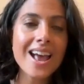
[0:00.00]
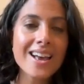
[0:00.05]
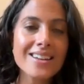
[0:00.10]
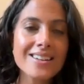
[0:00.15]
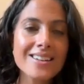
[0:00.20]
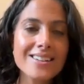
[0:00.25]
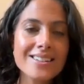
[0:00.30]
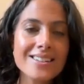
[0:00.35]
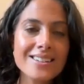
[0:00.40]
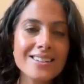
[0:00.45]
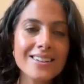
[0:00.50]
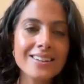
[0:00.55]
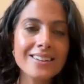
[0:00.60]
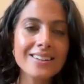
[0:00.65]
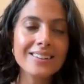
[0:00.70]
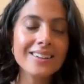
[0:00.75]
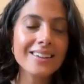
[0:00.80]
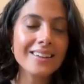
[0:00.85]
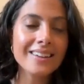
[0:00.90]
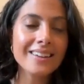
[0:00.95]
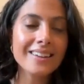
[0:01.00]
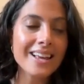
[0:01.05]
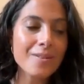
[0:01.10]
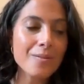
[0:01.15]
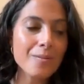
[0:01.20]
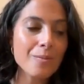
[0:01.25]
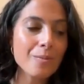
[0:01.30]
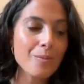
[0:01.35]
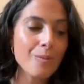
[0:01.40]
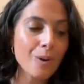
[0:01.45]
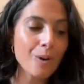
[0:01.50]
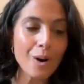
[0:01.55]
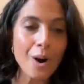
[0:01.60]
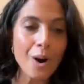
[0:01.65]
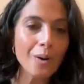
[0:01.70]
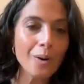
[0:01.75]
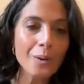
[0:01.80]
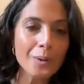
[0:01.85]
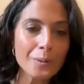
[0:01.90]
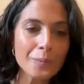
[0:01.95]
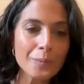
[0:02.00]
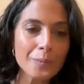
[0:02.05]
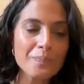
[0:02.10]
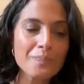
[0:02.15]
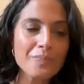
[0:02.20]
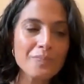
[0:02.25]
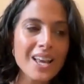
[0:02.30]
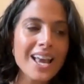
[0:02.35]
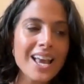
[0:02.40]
And like we're home.